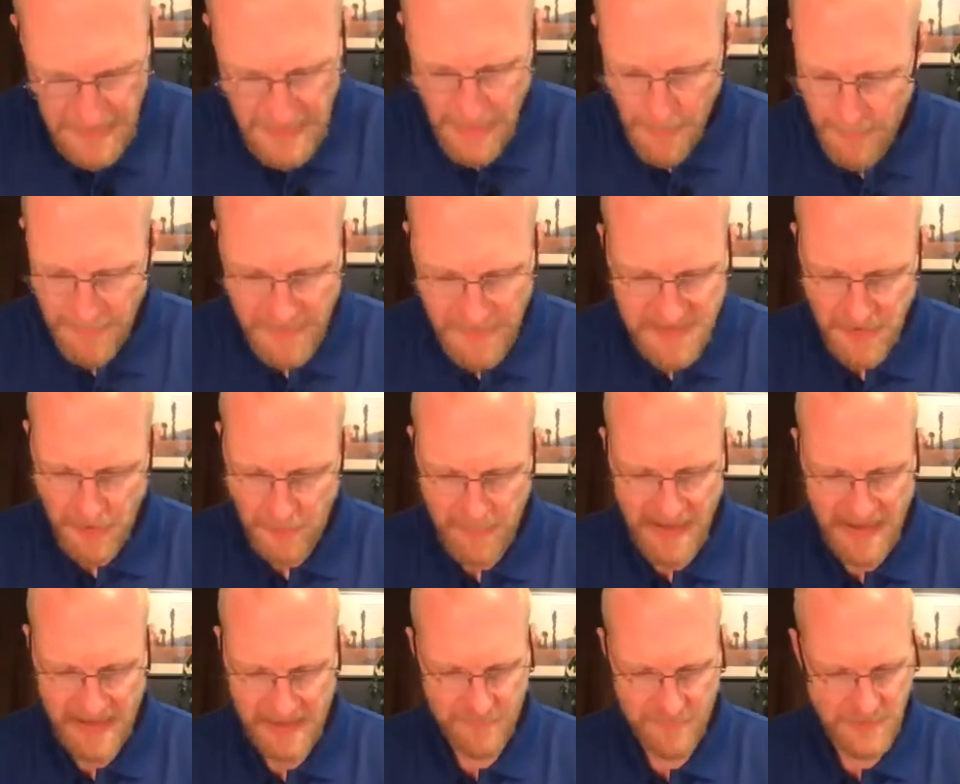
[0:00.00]
Well, let's start
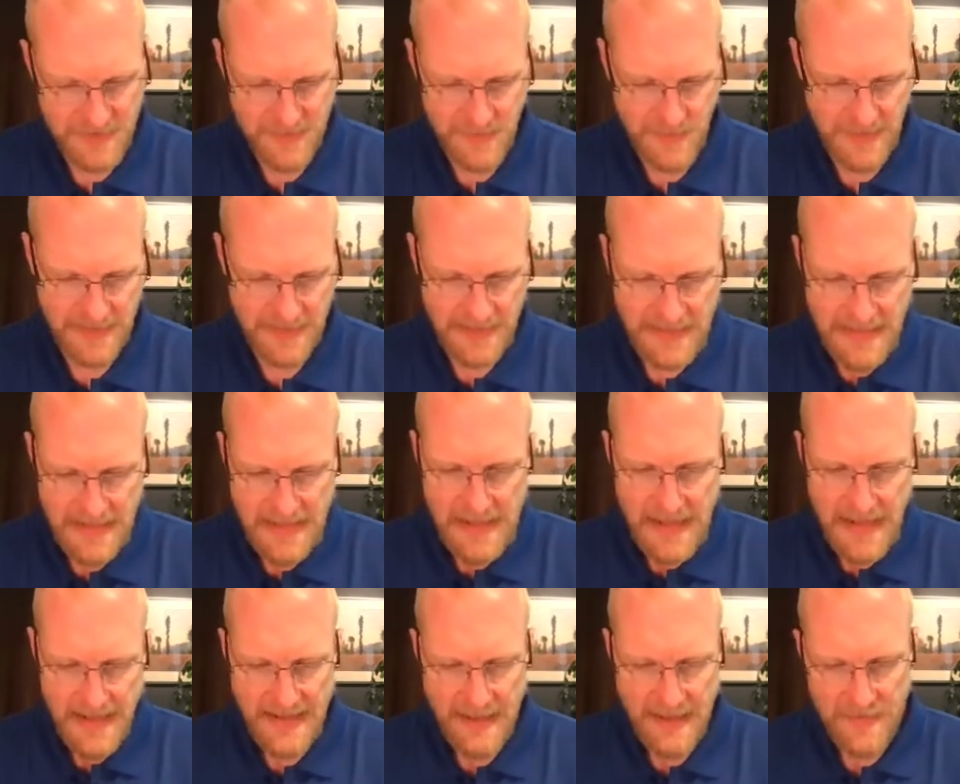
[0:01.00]
back in verse 1.
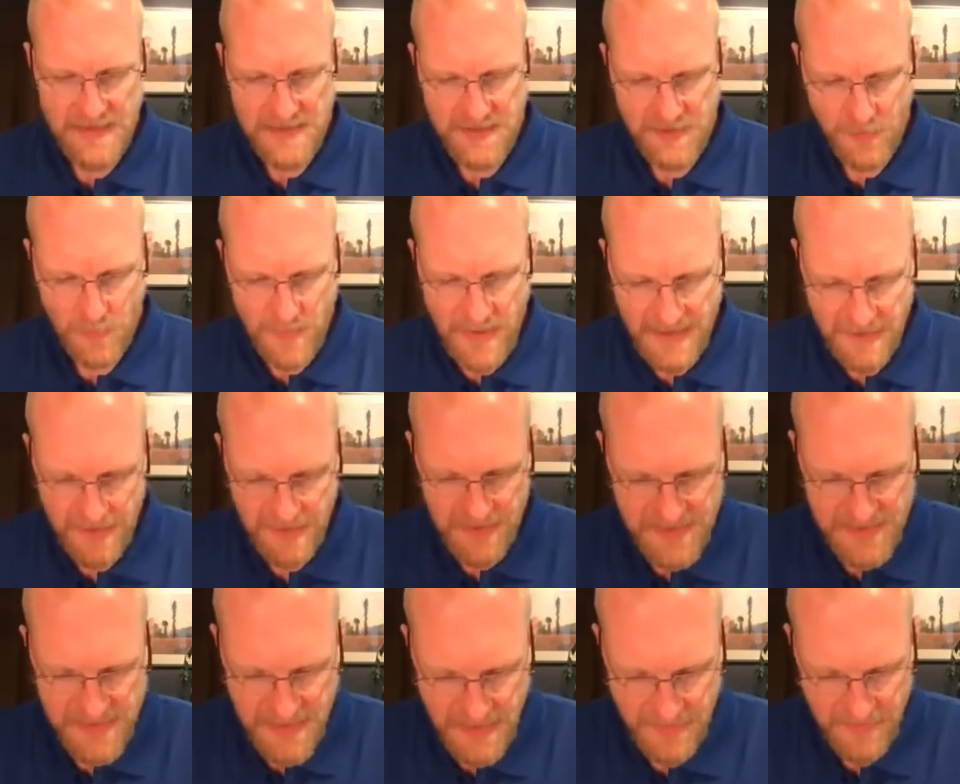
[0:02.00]
Now these are the
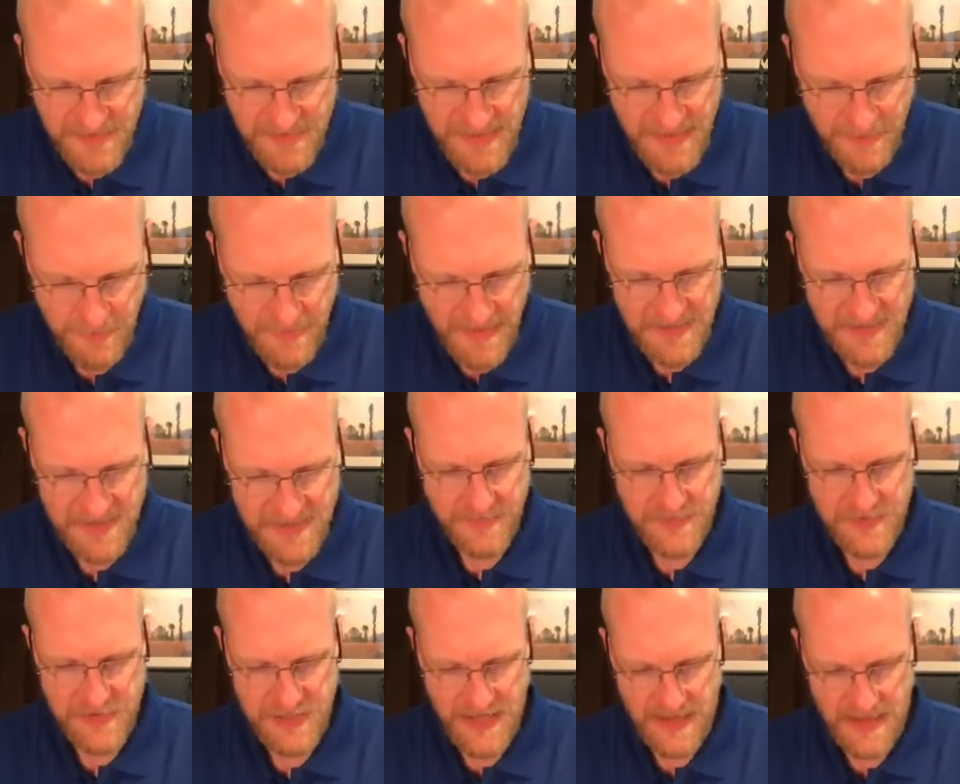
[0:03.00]
records of the generations
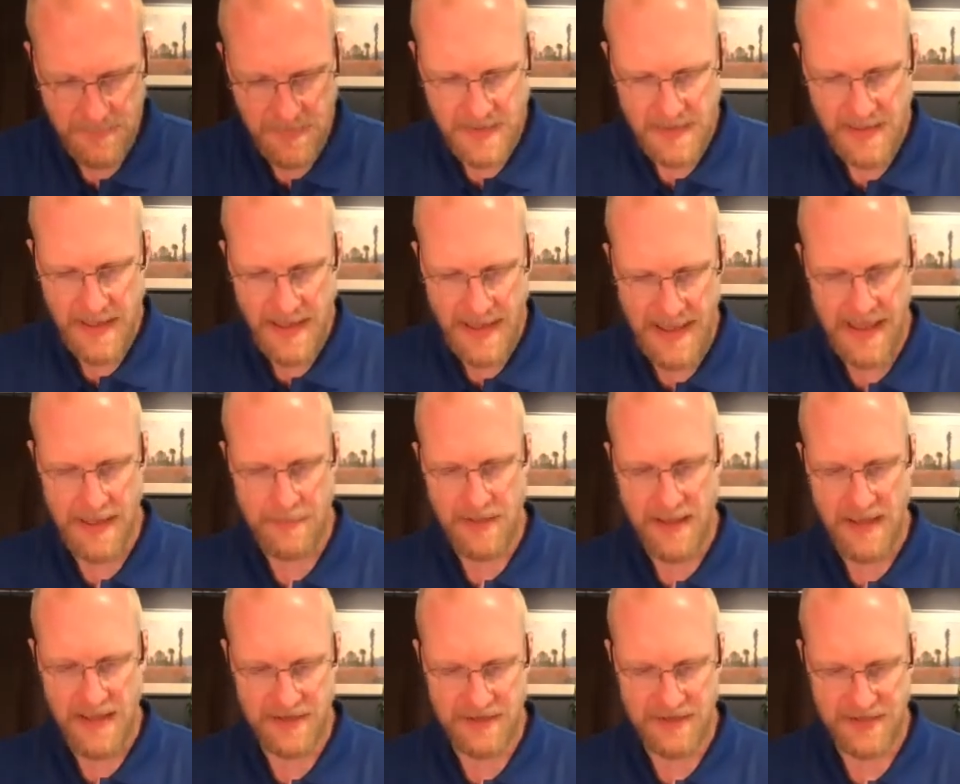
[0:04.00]
of Shem, Ham,
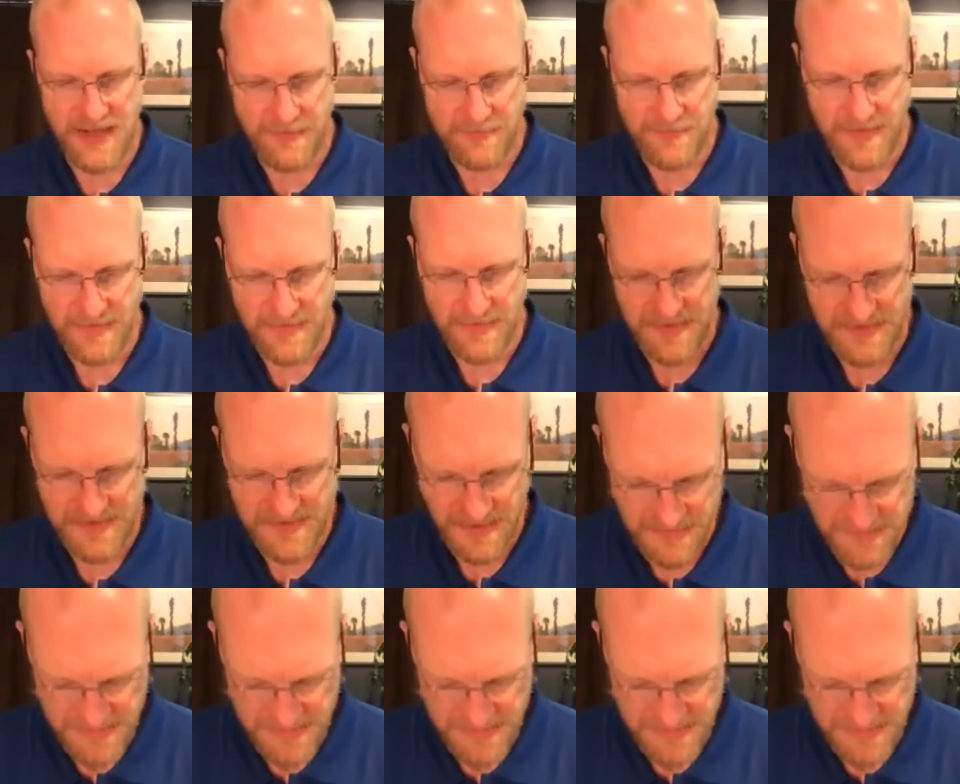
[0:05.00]
and Japheth, the sons